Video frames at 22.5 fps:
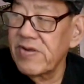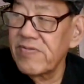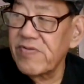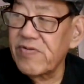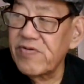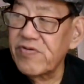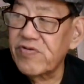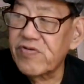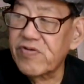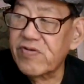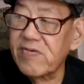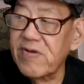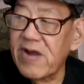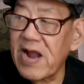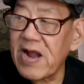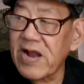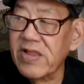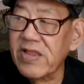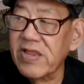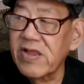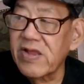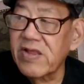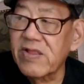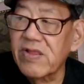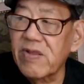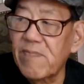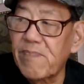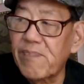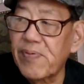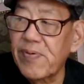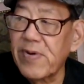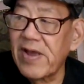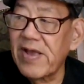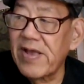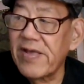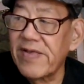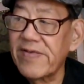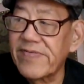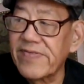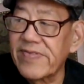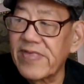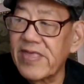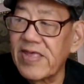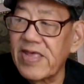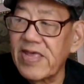distracted,
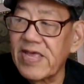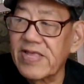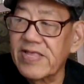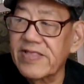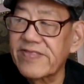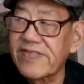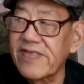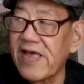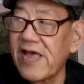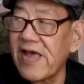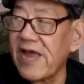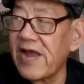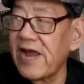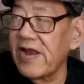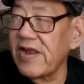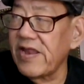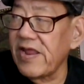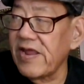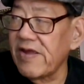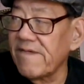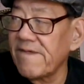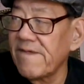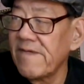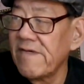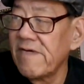depressed, anxiety,